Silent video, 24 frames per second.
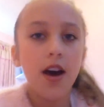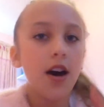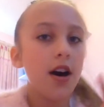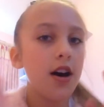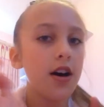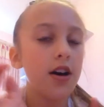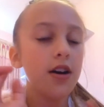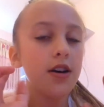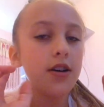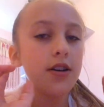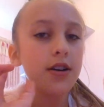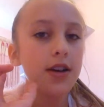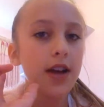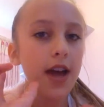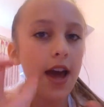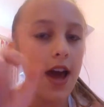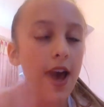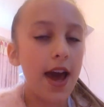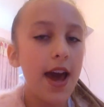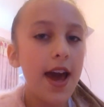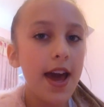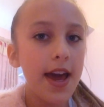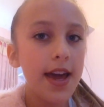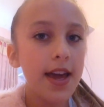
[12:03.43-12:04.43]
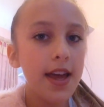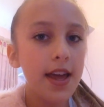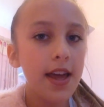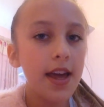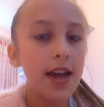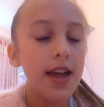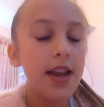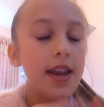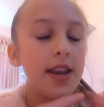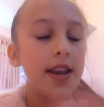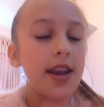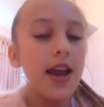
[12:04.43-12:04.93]
Okay,
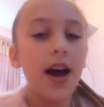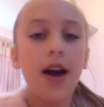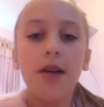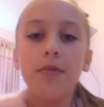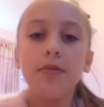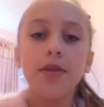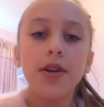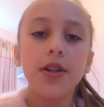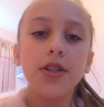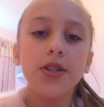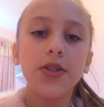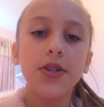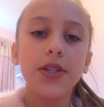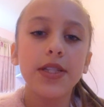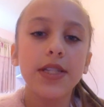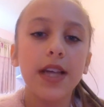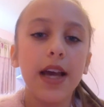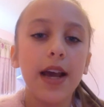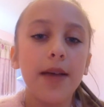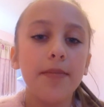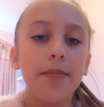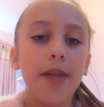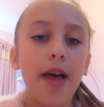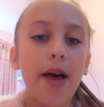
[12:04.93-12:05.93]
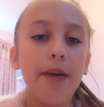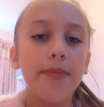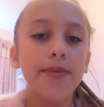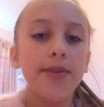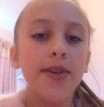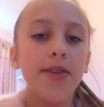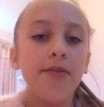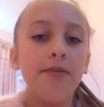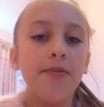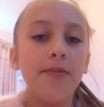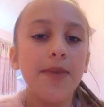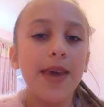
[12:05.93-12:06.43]
and now I'm gonna do a time lapse
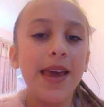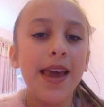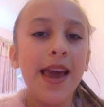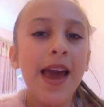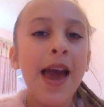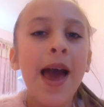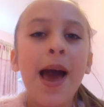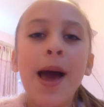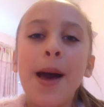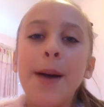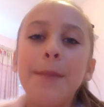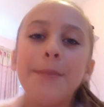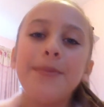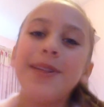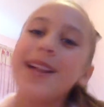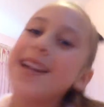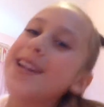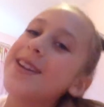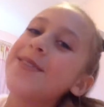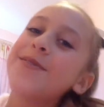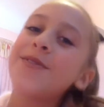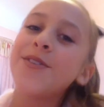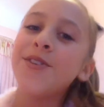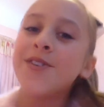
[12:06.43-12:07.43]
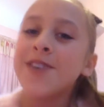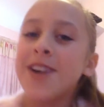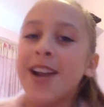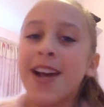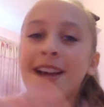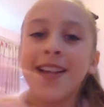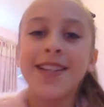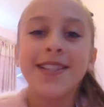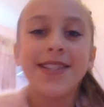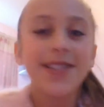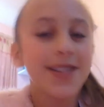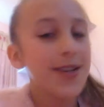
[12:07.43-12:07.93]
of me playing
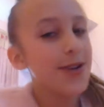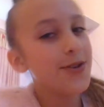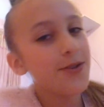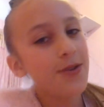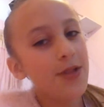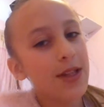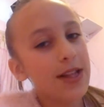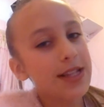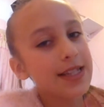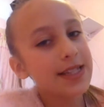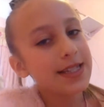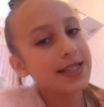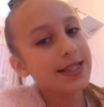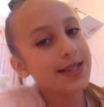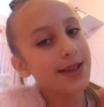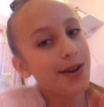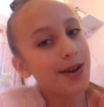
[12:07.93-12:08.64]
Fortnite, so let's